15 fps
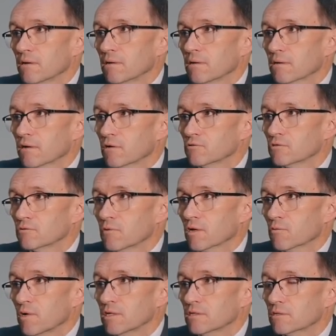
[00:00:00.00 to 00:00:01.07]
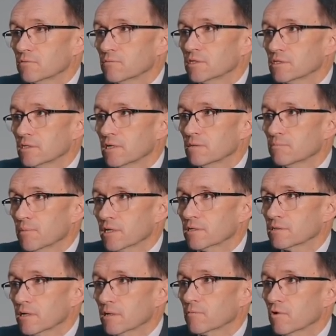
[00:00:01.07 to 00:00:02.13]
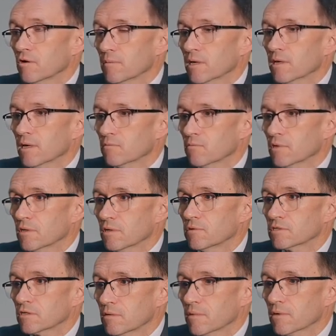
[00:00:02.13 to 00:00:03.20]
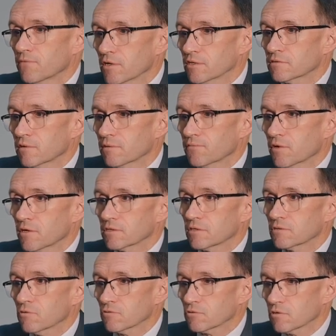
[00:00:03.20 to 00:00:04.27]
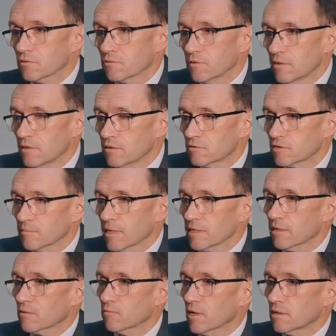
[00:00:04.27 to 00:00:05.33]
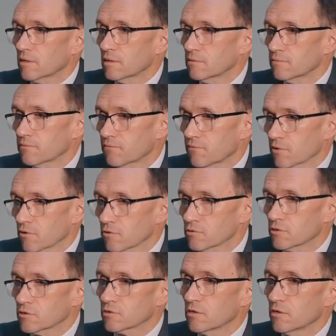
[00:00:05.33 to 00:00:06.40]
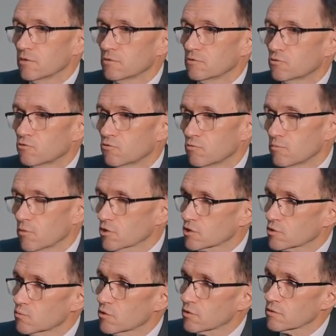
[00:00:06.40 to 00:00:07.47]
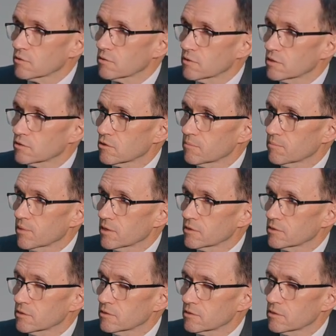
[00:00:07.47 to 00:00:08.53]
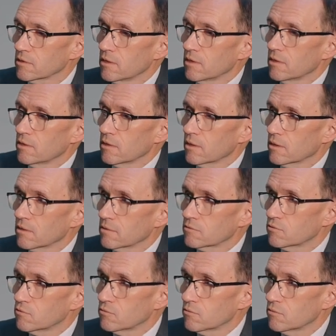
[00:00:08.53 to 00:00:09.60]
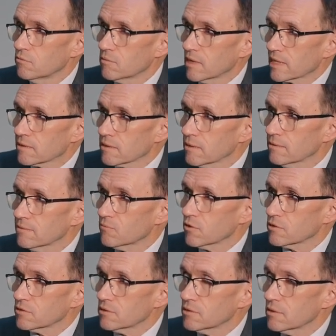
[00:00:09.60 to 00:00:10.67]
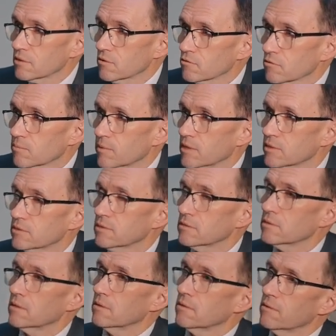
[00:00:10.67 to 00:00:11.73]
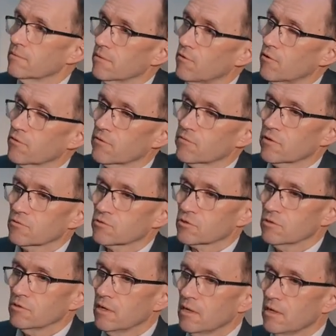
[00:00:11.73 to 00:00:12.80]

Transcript: close to the equator. We see it big time coming, and we know it's coming faster and faster. Also, dramatic weather, floods, too much water in some places, too little water in other places, earth erosion,